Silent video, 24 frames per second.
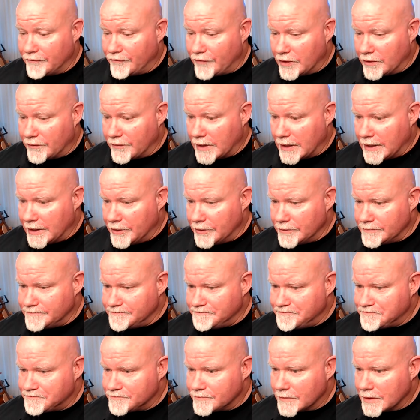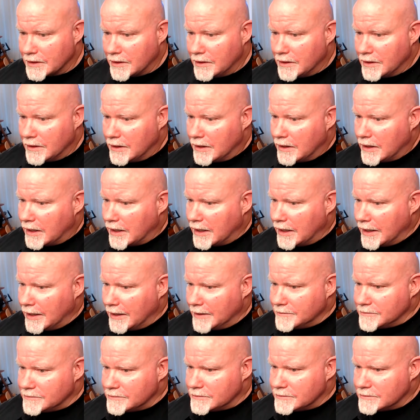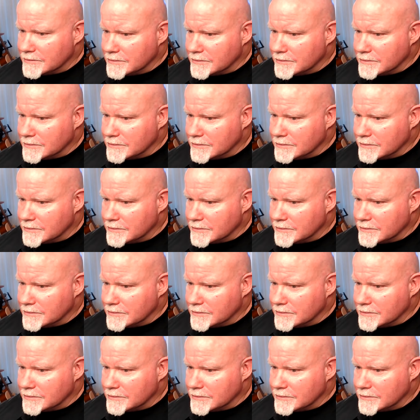figure that out.